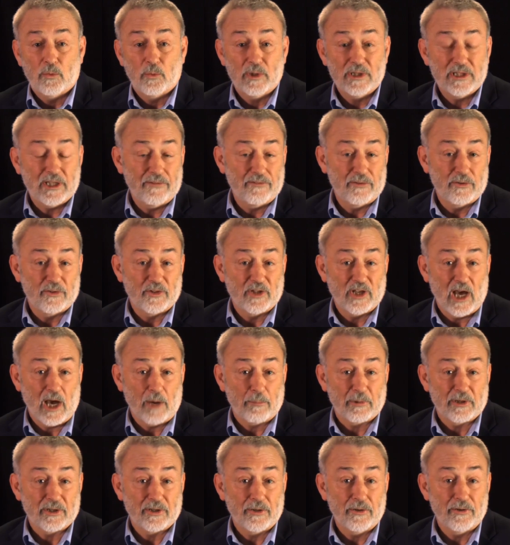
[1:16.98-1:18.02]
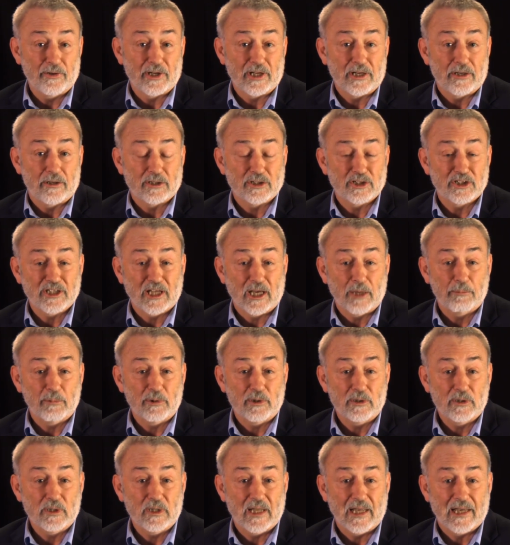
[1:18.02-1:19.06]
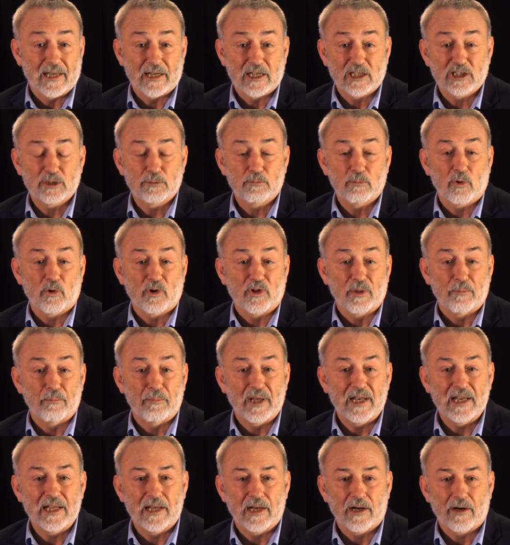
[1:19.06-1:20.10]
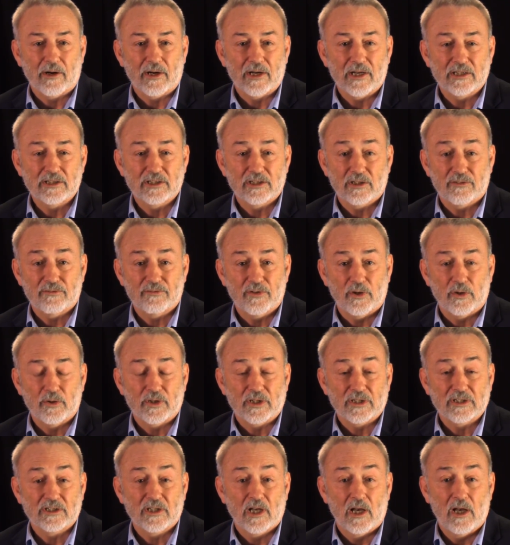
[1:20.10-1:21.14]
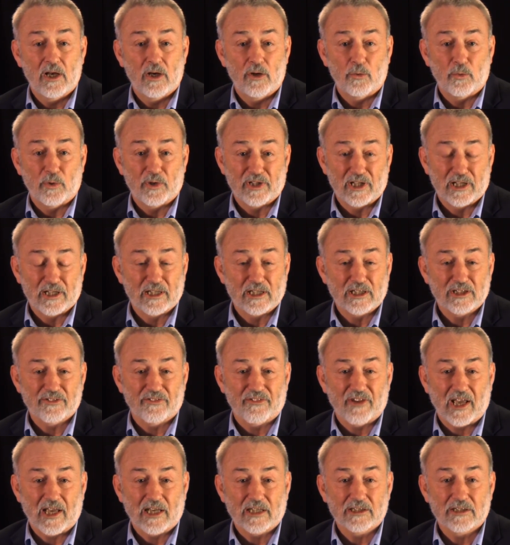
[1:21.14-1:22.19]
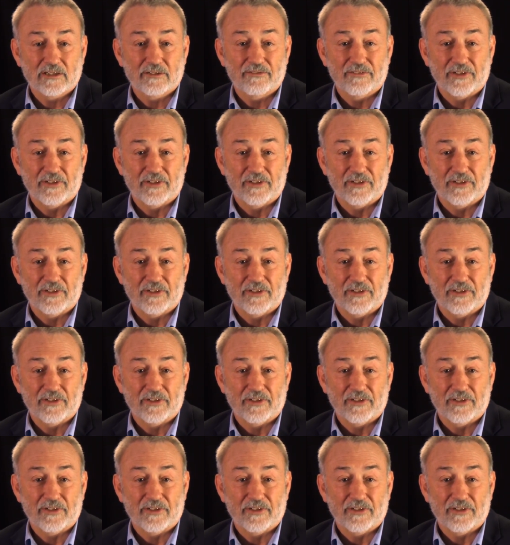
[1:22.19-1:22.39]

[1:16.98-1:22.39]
we'll give you the opportunity to sample and explore the many areas of focus within this vast